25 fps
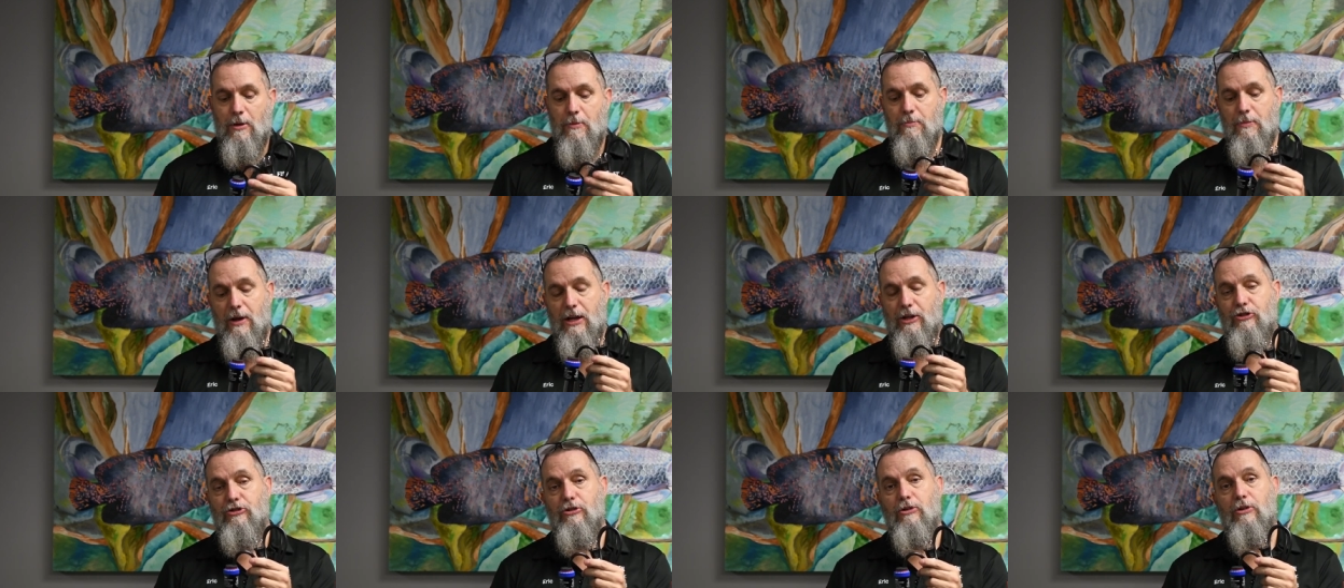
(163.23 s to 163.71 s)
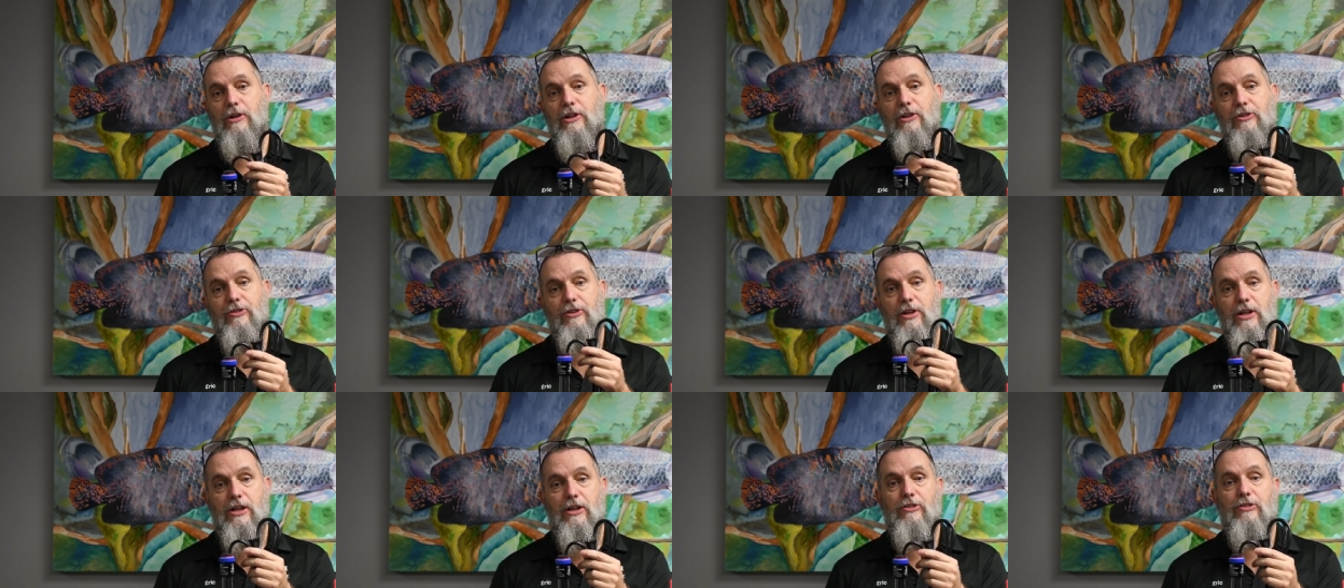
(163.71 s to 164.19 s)
Make sure
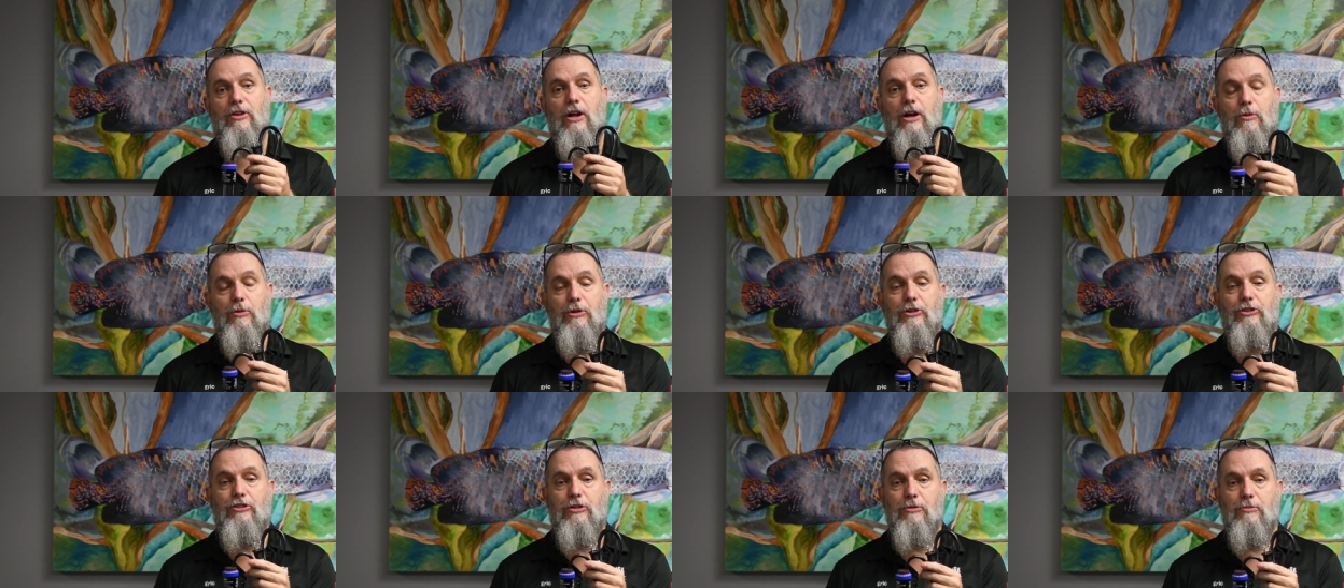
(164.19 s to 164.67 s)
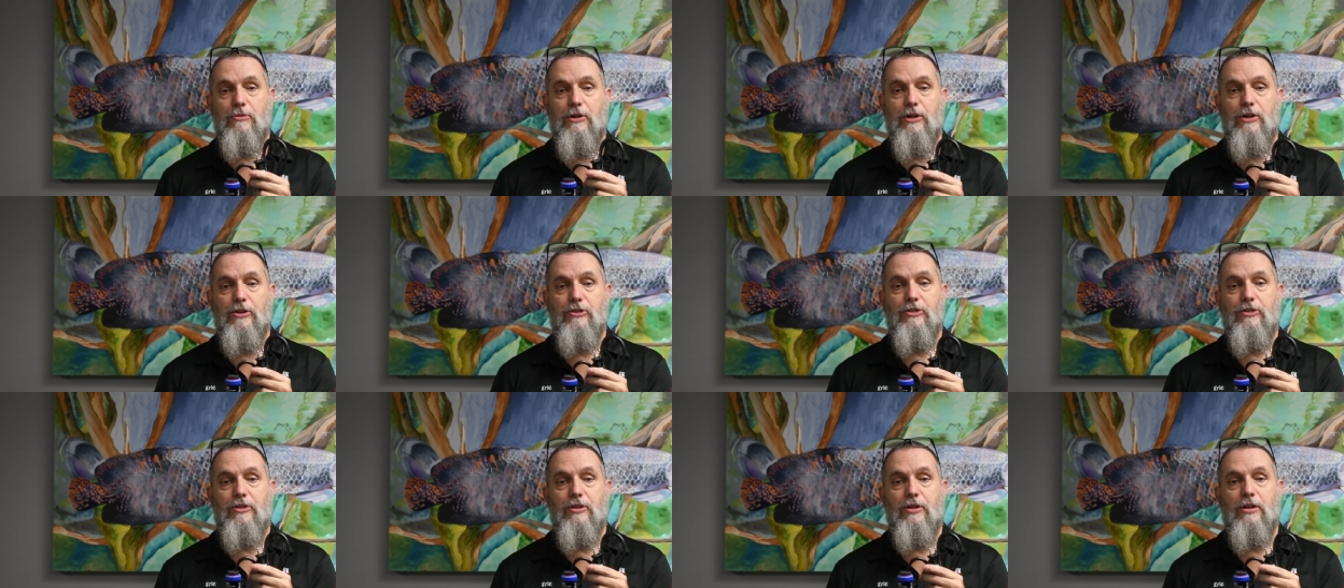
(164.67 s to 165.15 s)
this thing is always
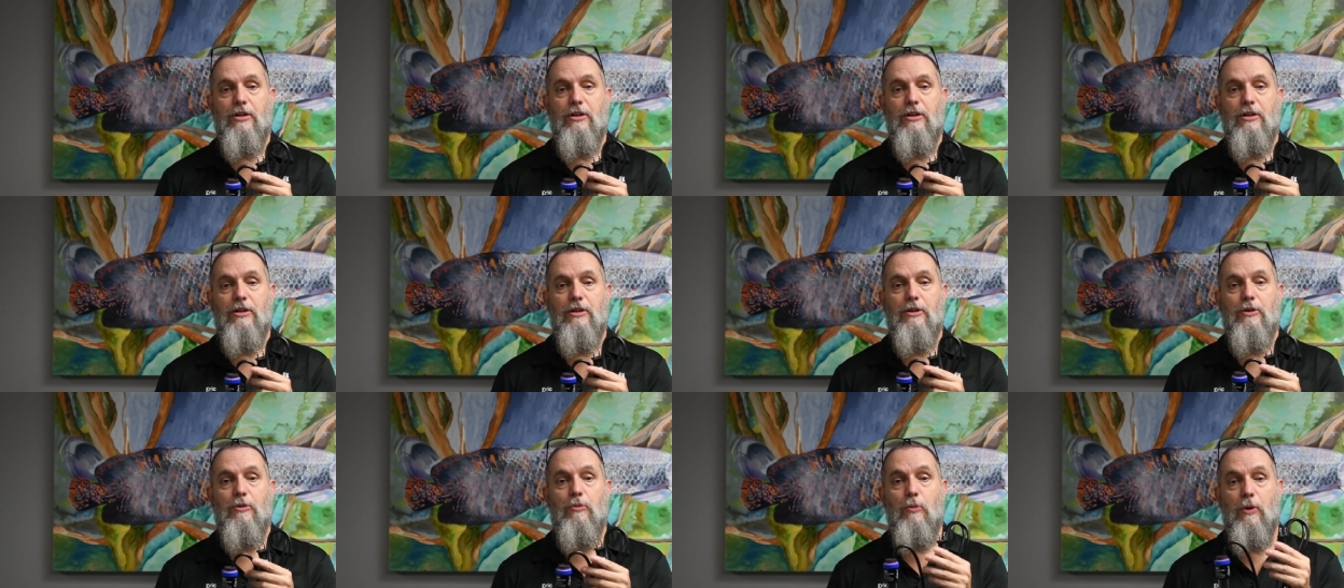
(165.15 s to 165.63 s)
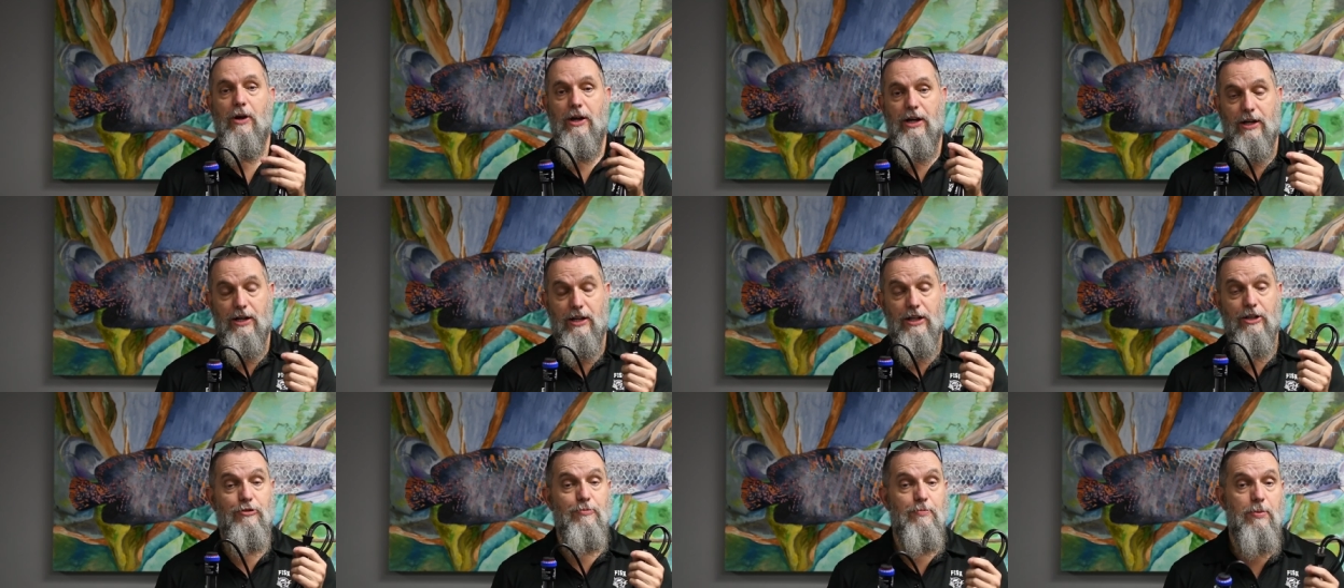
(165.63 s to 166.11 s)
submerged when
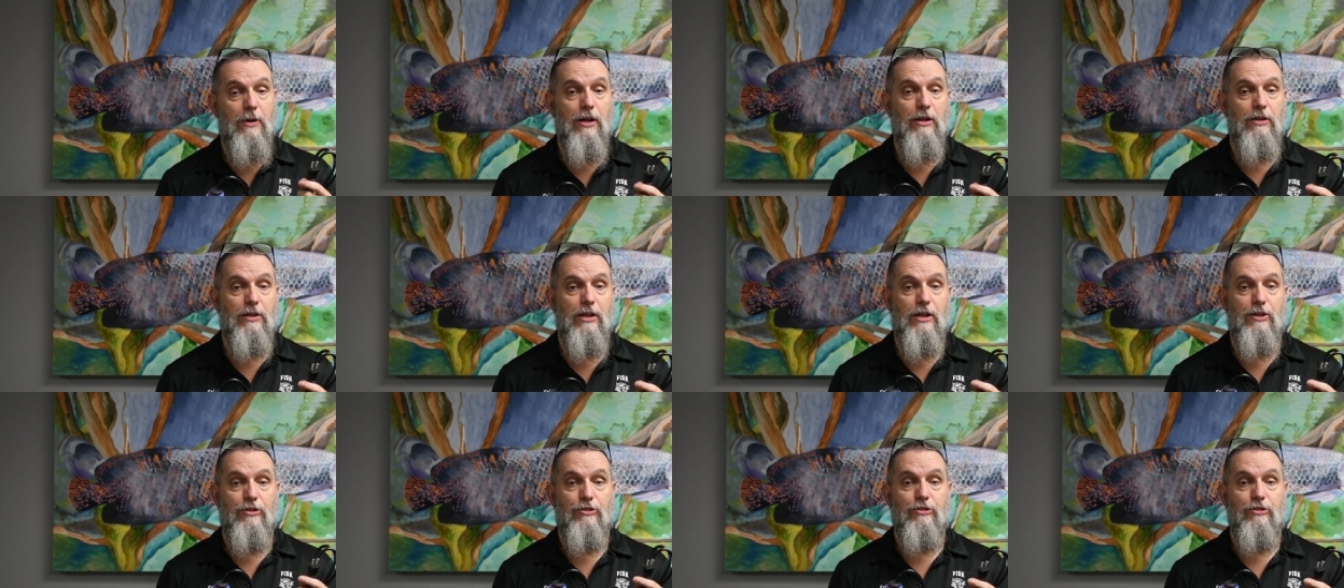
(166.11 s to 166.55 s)
it is plugged in.